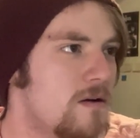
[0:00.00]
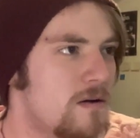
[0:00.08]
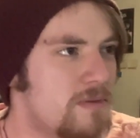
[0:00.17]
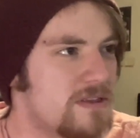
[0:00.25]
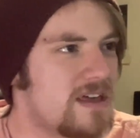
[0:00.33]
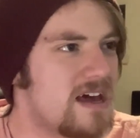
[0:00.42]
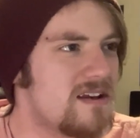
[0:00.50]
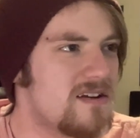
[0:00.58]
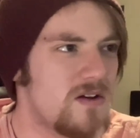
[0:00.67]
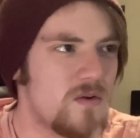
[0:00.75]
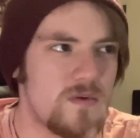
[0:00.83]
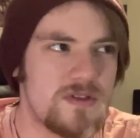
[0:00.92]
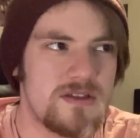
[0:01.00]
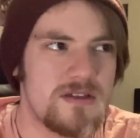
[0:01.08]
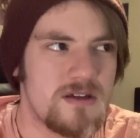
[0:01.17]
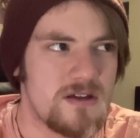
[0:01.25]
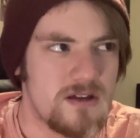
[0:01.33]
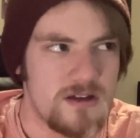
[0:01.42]
But then, with
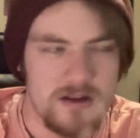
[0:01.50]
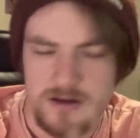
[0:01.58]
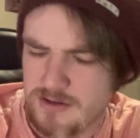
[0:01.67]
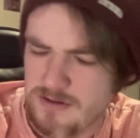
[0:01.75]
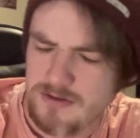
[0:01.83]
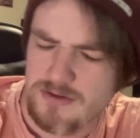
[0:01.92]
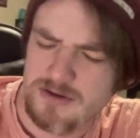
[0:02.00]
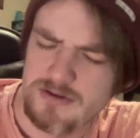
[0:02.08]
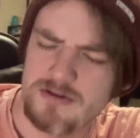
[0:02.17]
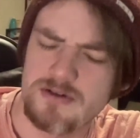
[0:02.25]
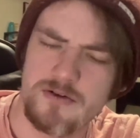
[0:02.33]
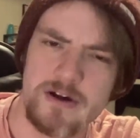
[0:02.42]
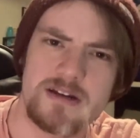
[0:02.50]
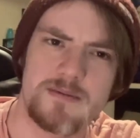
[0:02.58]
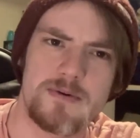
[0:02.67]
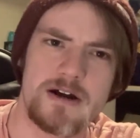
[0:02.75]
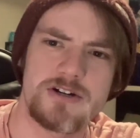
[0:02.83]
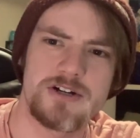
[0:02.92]
the Great
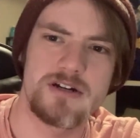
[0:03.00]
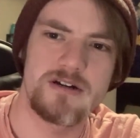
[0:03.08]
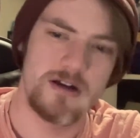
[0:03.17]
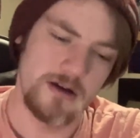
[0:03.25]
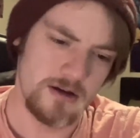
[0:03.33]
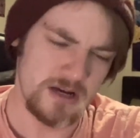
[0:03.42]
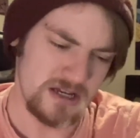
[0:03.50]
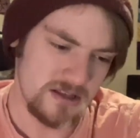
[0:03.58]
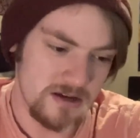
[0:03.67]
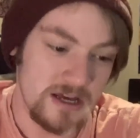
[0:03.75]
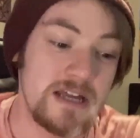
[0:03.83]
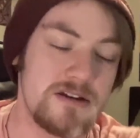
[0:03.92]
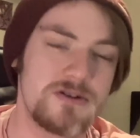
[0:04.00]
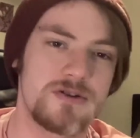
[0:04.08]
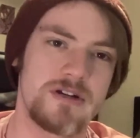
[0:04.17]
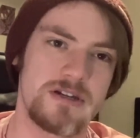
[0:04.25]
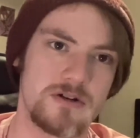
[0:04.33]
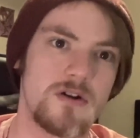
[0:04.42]
Depression, the
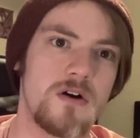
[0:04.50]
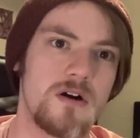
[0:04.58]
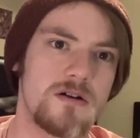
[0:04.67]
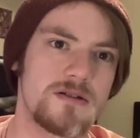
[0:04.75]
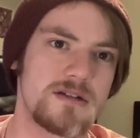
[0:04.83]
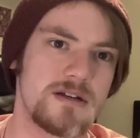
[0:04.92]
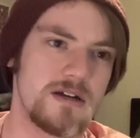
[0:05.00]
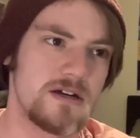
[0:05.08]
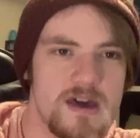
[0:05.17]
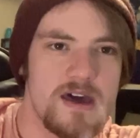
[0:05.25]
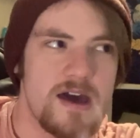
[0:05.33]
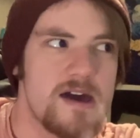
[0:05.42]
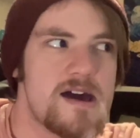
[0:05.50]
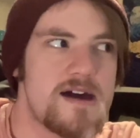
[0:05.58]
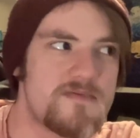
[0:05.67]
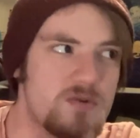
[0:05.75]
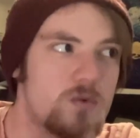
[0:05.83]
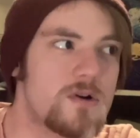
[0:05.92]
industry took a halt.
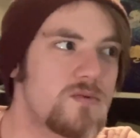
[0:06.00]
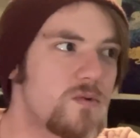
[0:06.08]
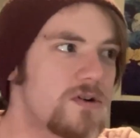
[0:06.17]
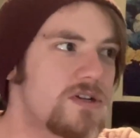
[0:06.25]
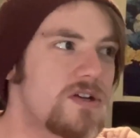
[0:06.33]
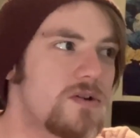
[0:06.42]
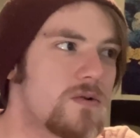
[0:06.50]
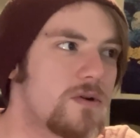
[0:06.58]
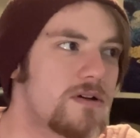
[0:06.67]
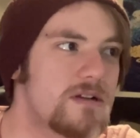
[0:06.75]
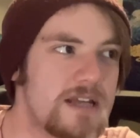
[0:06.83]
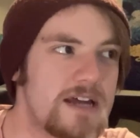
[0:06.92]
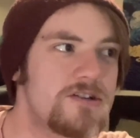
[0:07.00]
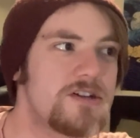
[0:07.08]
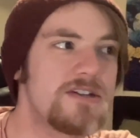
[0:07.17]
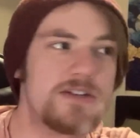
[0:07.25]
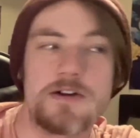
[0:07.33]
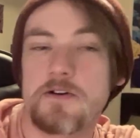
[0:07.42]
After World War II,
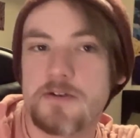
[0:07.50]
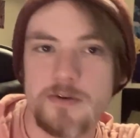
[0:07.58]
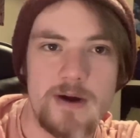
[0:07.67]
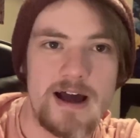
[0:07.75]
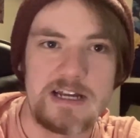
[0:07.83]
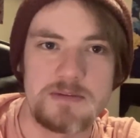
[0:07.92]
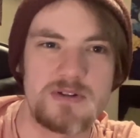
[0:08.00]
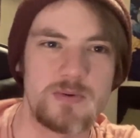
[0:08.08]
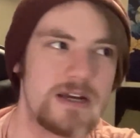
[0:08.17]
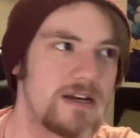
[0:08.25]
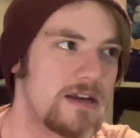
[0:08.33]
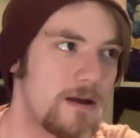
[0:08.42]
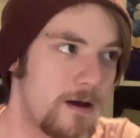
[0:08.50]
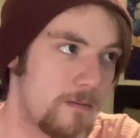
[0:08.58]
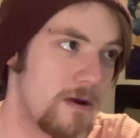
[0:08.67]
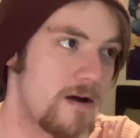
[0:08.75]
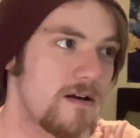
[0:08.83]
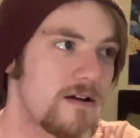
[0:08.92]
tensions started to rise between
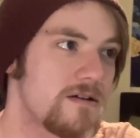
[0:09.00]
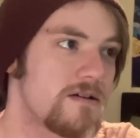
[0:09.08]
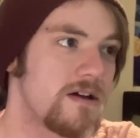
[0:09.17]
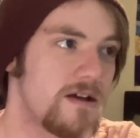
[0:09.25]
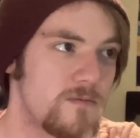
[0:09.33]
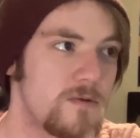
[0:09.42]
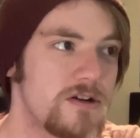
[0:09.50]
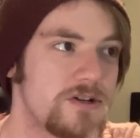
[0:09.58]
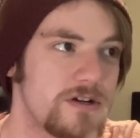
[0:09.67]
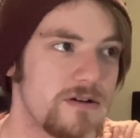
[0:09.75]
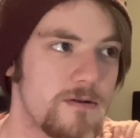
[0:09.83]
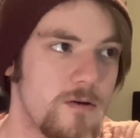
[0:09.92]
America and Russia.